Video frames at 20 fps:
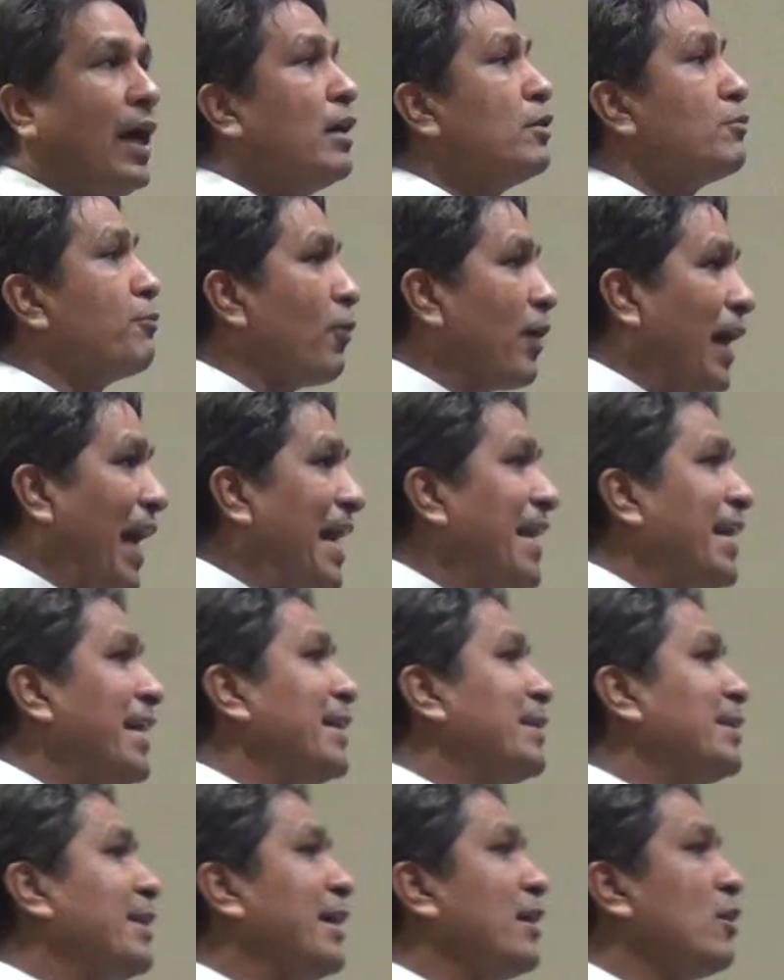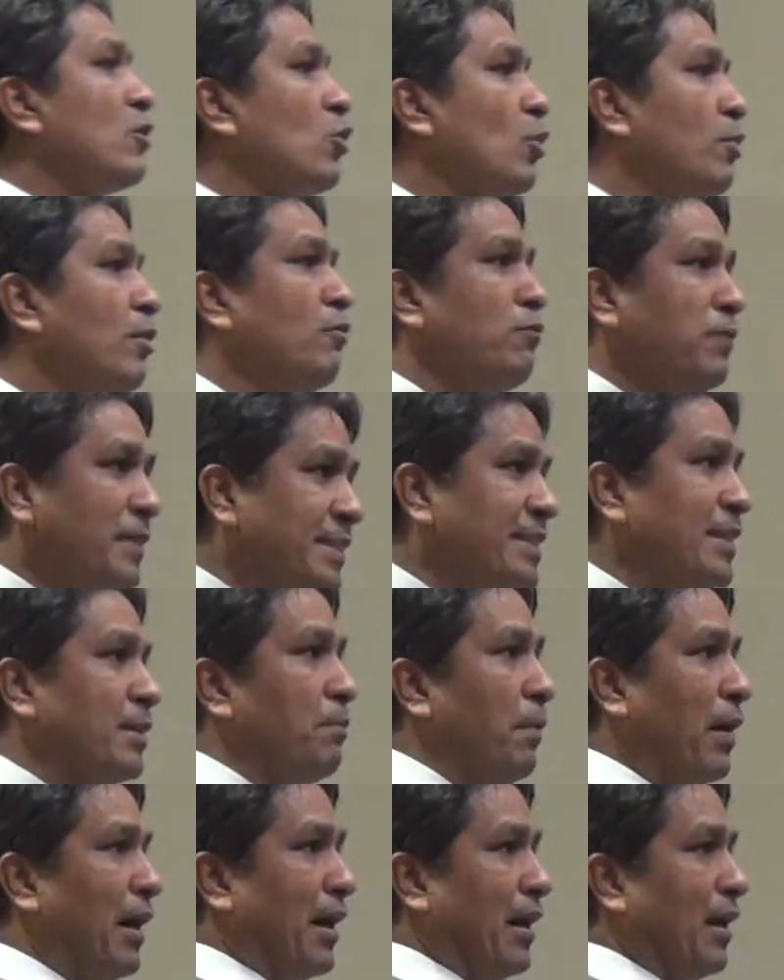For anything to be
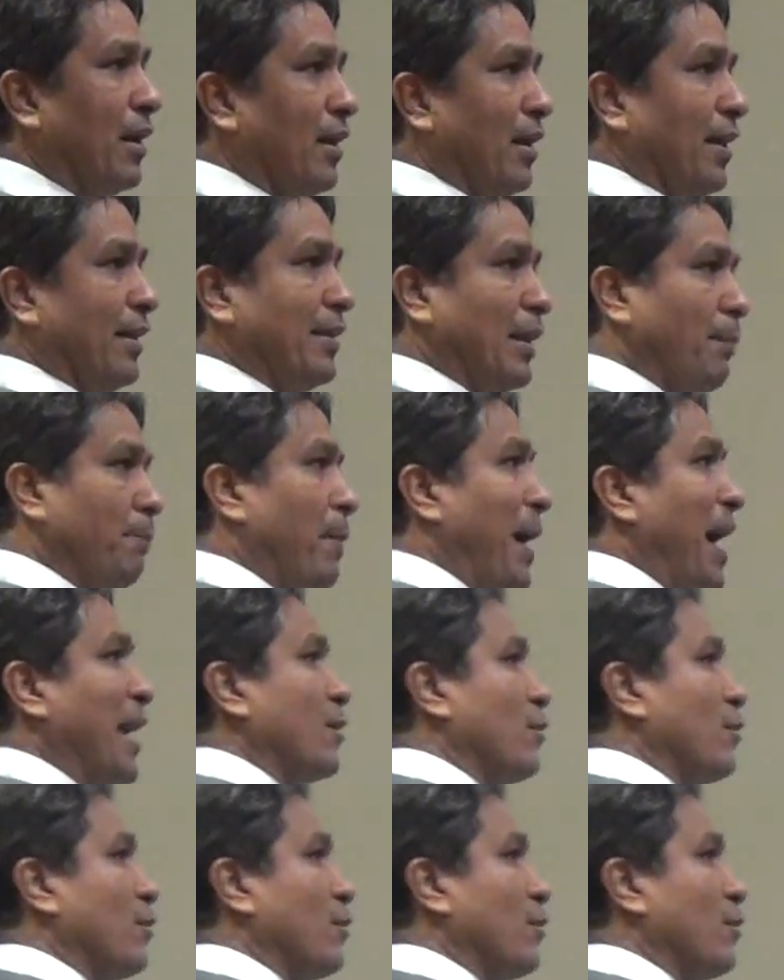visible, the path